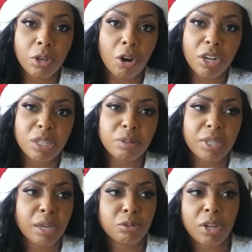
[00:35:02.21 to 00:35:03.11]
to, her husband
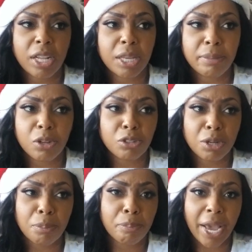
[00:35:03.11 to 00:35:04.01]
kept trying to get me to go to
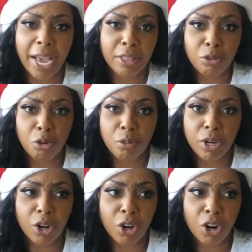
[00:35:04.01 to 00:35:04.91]
the bathroom
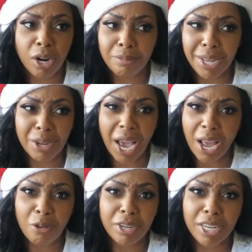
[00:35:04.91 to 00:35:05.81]
with her, and I'm like,
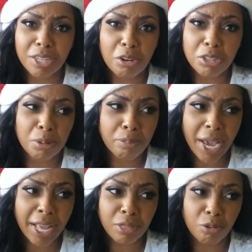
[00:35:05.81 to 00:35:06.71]
I don't need to go to the
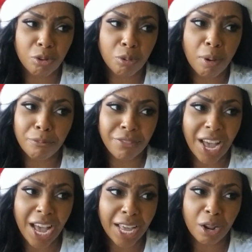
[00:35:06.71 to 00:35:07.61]
bathroom. I'm
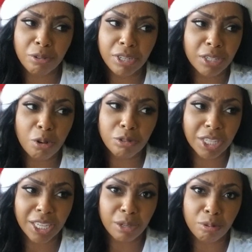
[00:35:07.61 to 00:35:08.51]
fine. I don't need to go
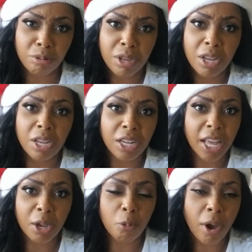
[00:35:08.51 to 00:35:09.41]
tinkle.
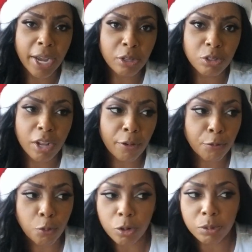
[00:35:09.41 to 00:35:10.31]
Like, why are you trying to
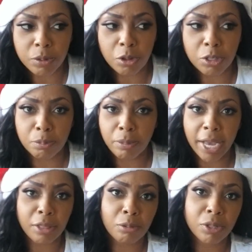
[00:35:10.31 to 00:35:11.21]
force me to go to the
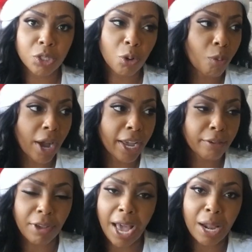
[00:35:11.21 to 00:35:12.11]
bathroom with your
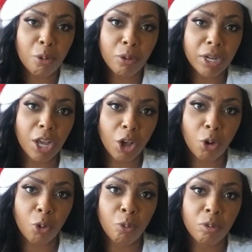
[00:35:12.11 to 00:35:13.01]
wife? I don't want to
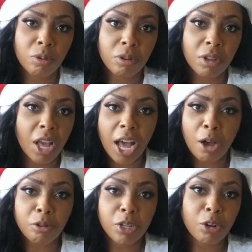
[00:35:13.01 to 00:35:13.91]
go.
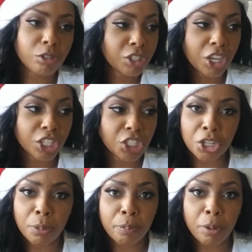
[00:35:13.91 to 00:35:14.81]
I don't need her touching
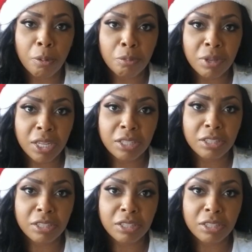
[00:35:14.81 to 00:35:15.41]
up on me and